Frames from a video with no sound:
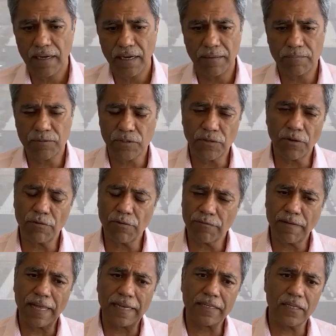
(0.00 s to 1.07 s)
So you're
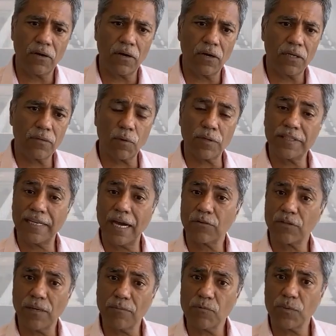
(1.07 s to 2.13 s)
reflecting on what the
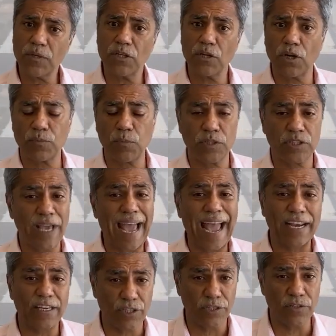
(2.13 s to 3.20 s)
outcomes were, not what your
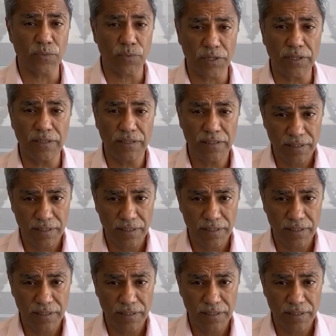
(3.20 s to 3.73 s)
actions were.